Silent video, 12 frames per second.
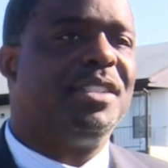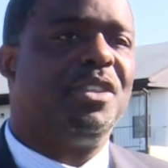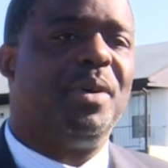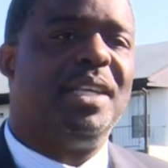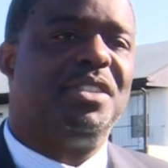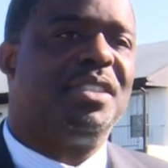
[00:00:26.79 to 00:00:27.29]

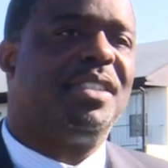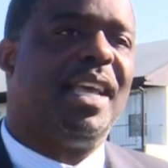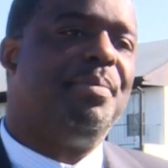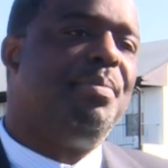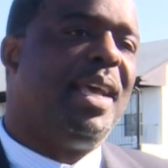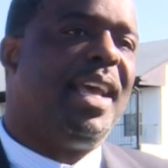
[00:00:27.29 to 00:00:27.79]
So it
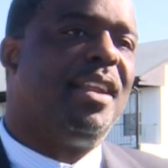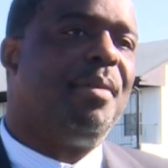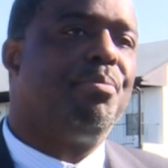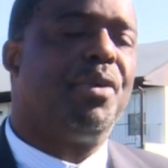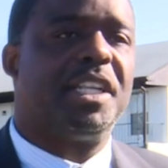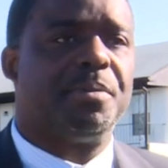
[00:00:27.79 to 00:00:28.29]

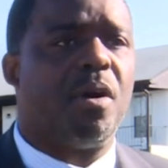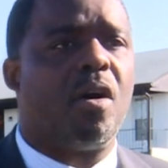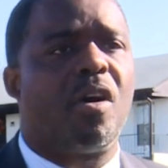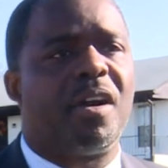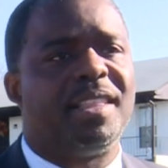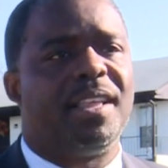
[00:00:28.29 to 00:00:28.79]
breaks my
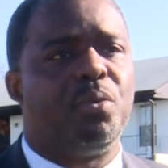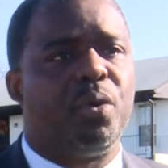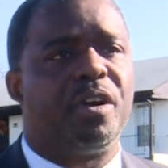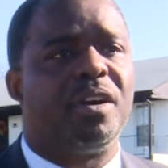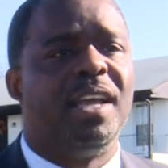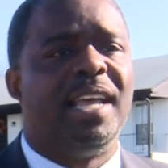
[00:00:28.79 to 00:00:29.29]
heart that
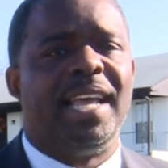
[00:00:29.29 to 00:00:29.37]
we're